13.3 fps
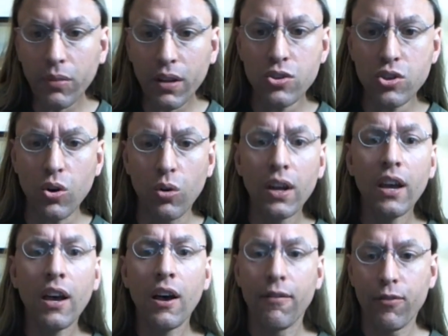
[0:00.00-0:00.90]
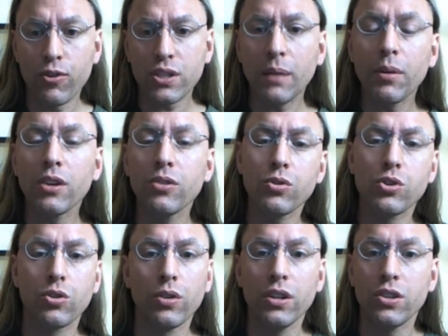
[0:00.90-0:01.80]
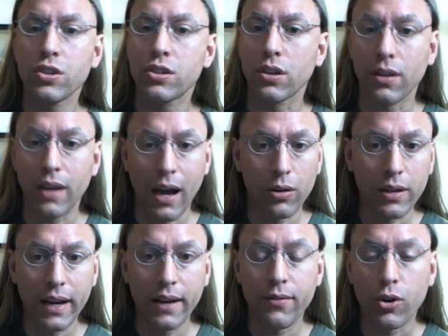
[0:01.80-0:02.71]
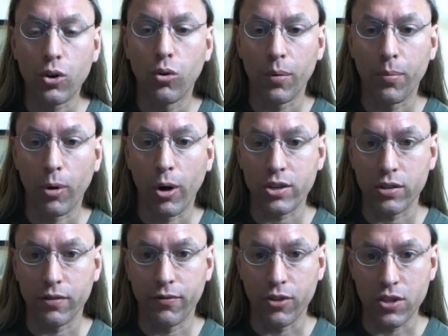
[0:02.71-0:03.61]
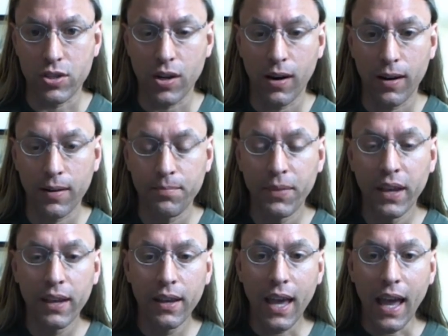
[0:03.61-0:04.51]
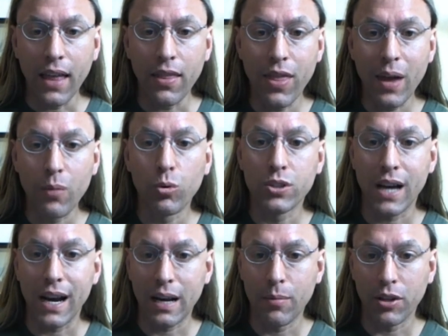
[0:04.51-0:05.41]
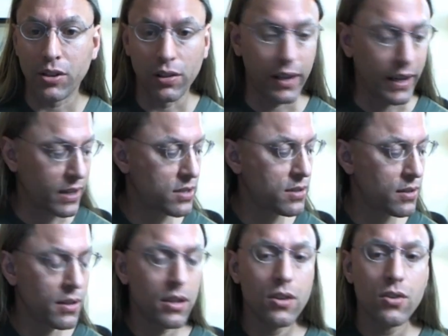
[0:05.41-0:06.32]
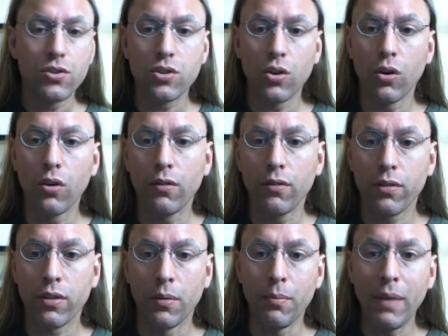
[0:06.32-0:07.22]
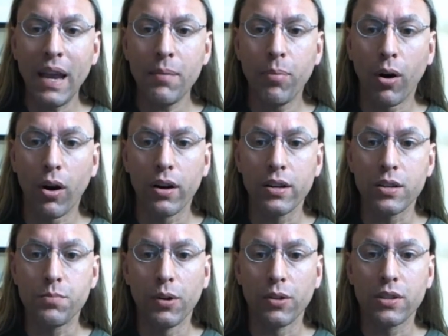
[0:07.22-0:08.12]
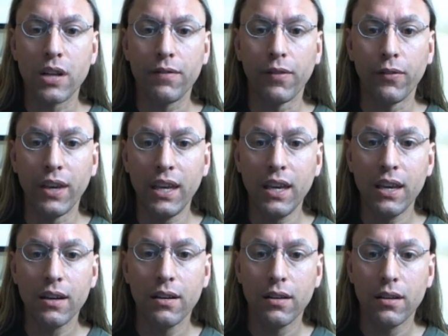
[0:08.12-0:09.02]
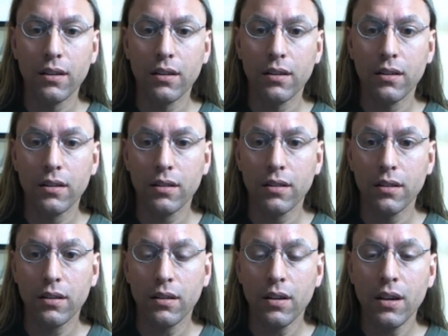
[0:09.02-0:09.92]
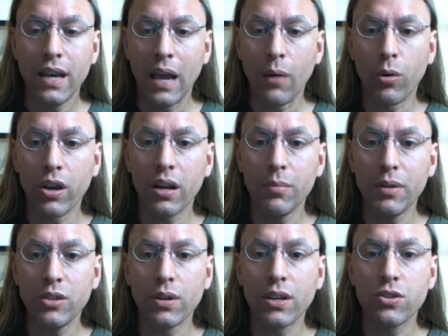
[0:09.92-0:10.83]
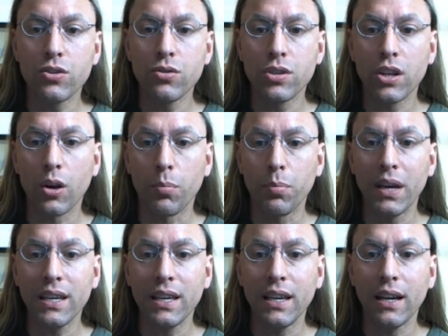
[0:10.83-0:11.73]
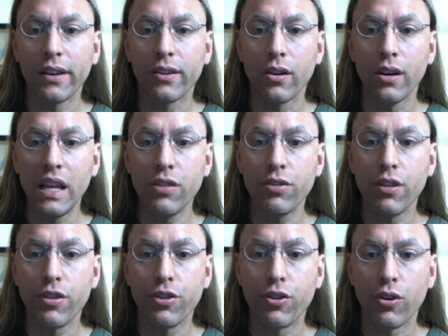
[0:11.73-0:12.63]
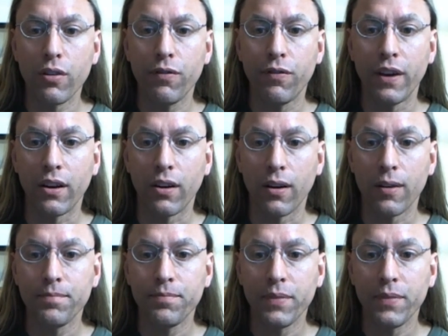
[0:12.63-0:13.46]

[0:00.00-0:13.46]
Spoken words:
So, first thing I'm going to do is show you just the outline of the chord progression for the song, and then we'll talk about the licks. So the main part is built off of E, and what you're going to be doing is using your pinky underneath the third finger